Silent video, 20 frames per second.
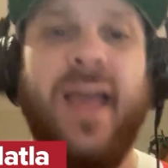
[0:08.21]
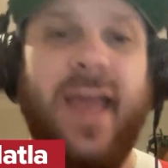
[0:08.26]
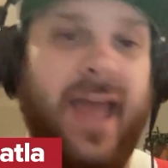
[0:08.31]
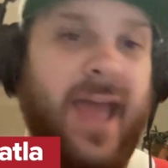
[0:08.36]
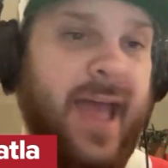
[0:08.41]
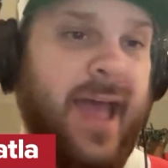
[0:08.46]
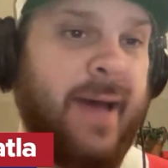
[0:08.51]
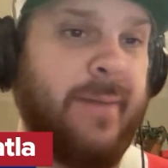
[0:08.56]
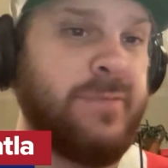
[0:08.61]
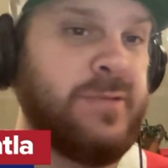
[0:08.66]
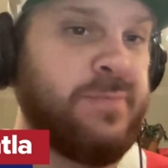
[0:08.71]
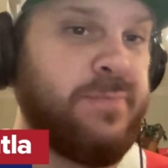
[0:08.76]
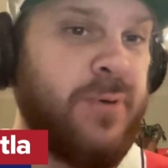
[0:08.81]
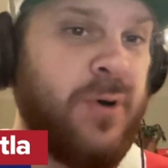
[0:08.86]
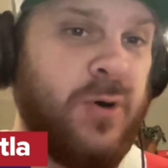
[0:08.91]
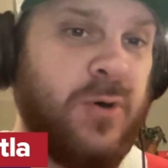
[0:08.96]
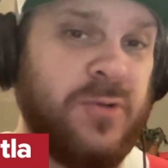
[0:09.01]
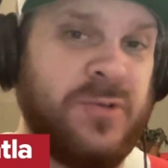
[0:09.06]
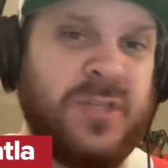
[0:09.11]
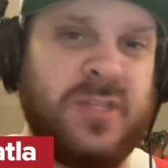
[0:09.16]
Habs
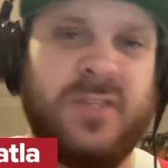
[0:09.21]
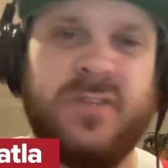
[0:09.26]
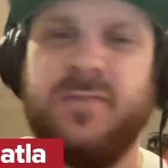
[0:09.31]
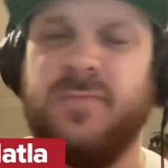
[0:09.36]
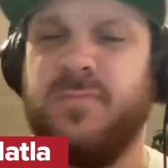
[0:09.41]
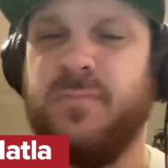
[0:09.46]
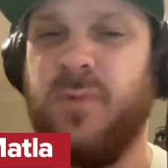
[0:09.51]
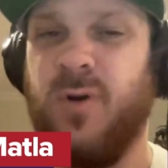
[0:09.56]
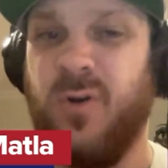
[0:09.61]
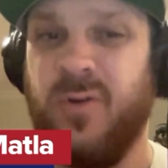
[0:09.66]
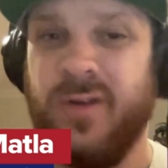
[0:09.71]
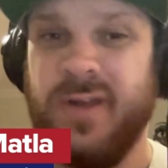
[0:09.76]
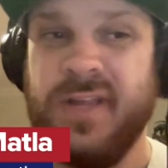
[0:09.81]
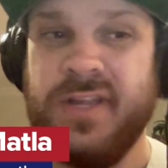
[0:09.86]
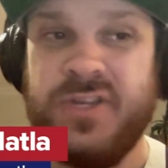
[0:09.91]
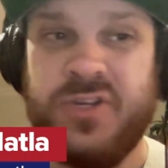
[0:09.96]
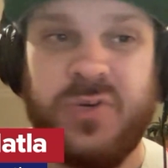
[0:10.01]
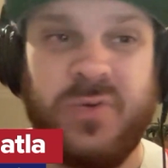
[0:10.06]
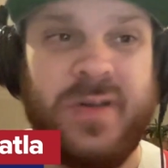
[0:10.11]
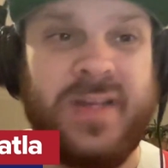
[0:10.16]
Bolts, more
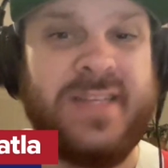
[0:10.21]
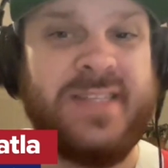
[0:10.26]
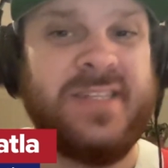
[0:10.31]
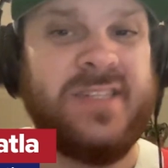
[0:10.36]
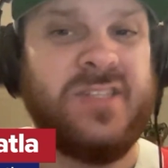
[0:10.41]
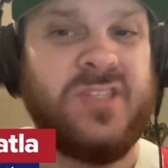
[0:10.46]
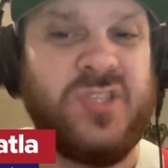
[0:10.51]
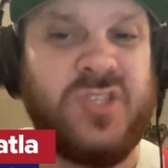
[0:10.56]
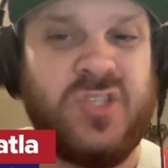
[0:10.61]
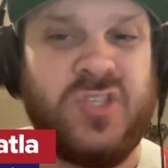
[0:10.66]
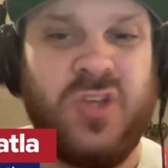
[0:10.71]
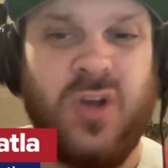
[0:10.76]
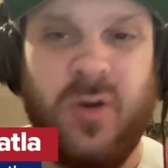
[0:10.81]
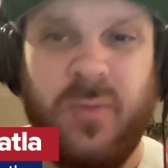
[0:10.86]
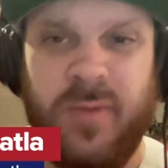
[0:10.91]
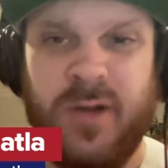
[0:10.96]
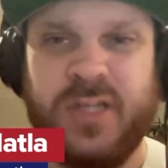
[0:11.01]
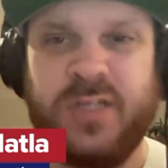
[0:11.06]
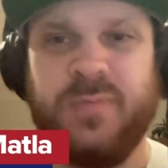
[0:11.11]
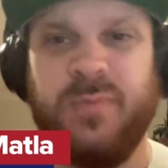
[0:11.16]
injuries, and so
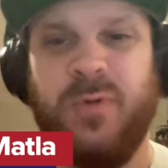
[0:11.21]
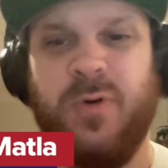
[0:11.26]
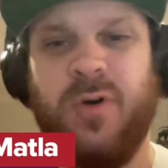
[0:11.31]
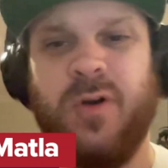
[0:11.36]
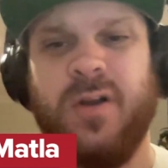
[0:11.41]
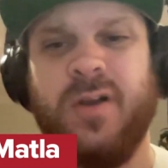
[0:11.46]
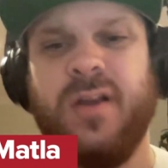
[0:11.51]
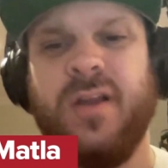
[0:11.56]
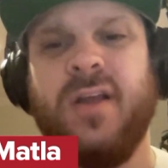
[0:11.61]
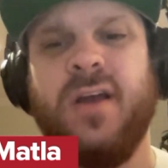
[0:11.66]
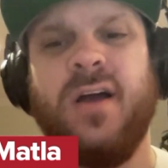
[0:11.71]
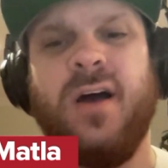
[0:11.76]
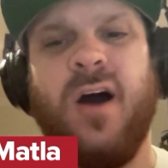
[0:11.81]
much more,